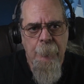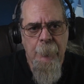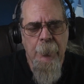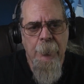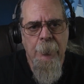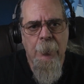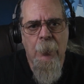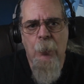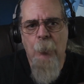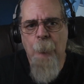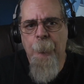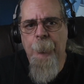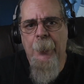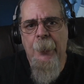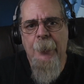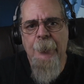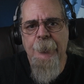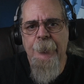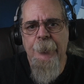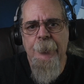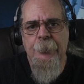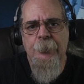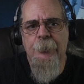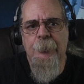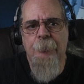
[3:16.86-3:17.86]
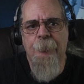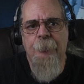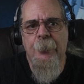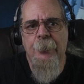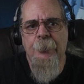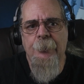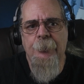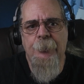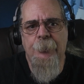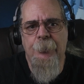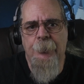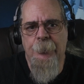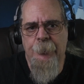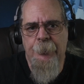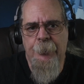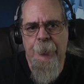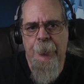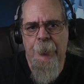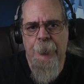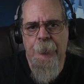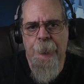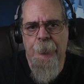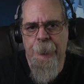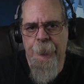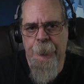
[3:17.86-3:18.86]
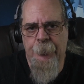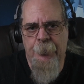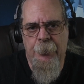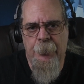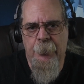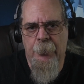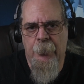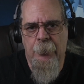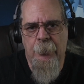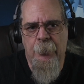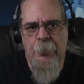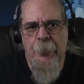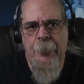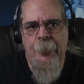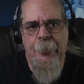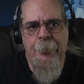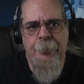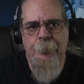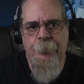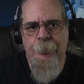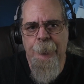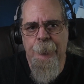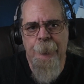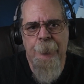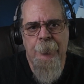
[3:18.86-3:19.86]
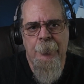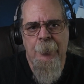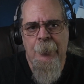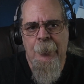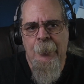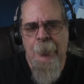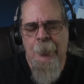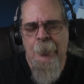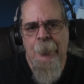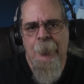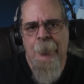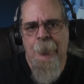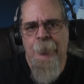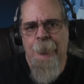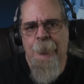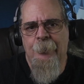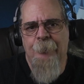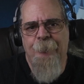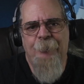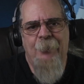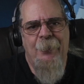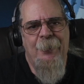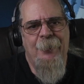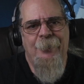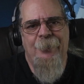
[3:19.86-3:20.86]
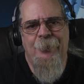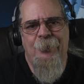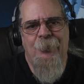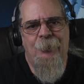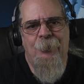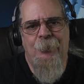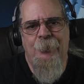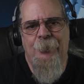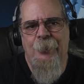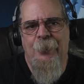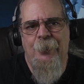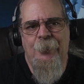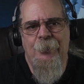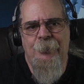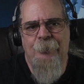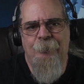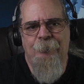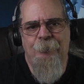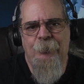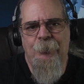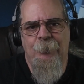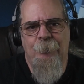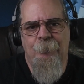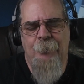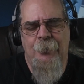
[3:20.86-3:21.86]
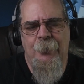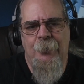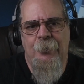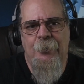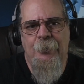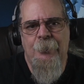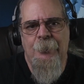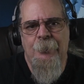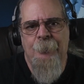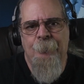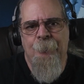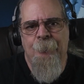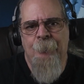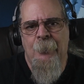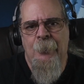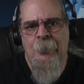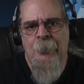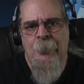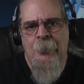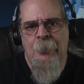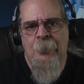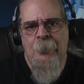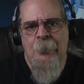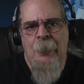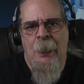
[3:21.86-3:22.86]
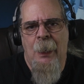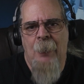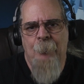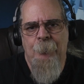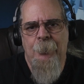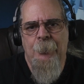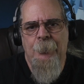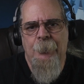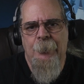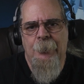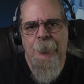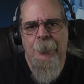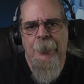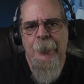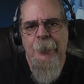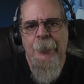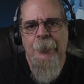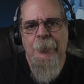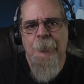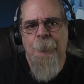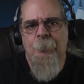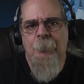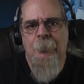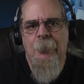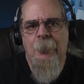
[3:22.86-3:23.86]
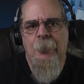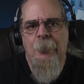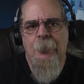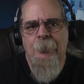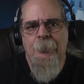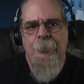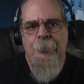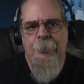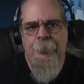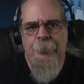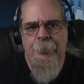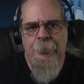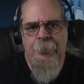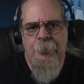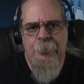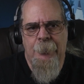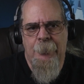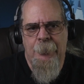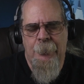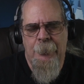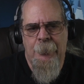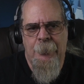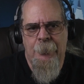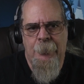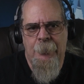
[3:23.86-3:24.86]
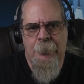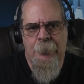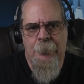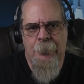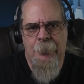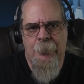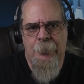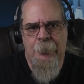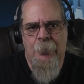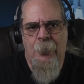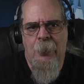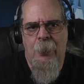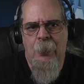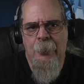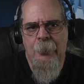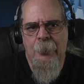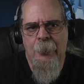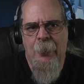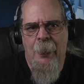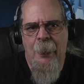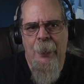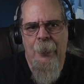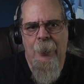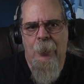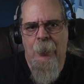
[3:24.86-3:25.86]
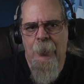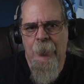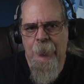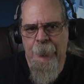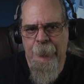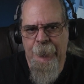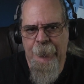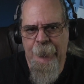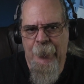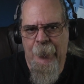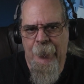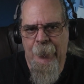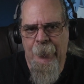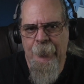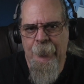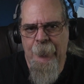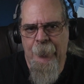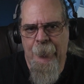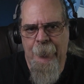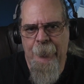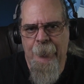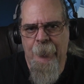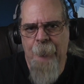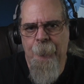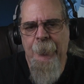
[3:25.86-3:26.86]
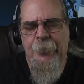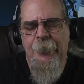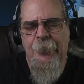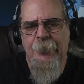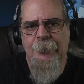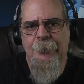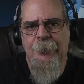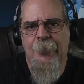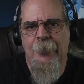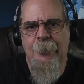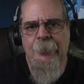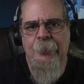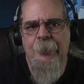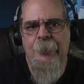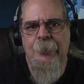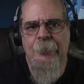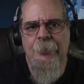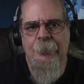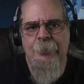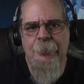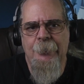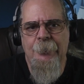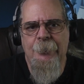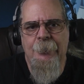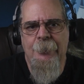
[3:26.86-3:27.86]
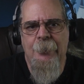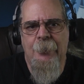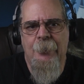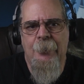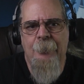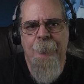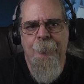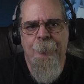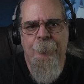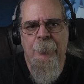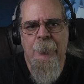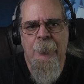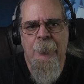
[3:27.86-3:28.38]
The whole process to register and schedule is done online, and you'll find that it only takes a few minutes. I put links below to the IARCA site and the PSI testing site.